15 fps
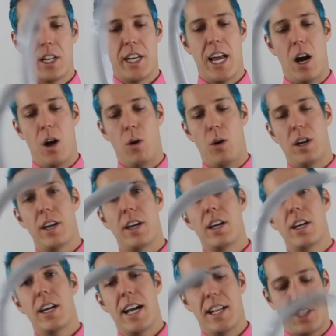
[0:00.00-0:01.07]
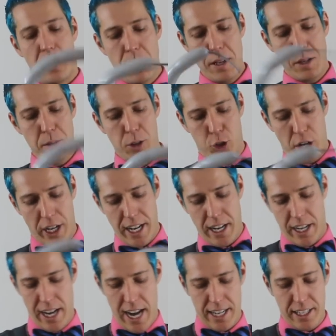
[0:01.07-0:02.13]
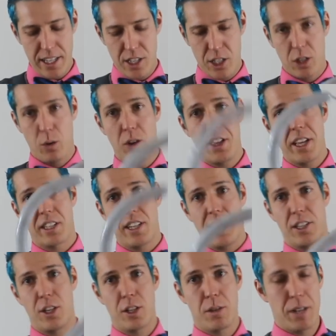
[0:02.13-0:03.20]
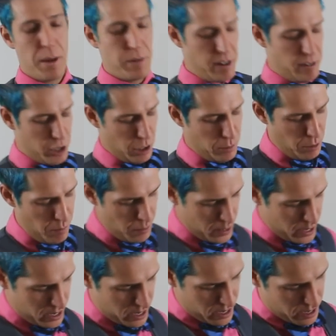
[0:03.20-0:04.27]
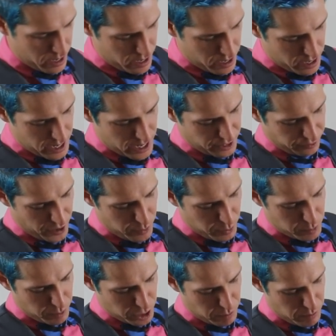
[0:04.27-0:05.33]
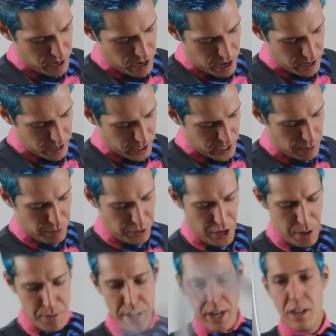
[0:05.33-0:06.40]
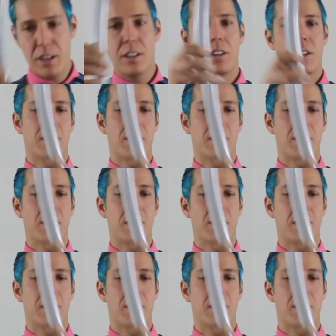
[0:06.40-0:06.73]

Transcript: Now, it's sometimes a little tricky to connect this, so one thing that's nice to do sometimes if you have trouble is find where it's supposed to be, keep your thumb there,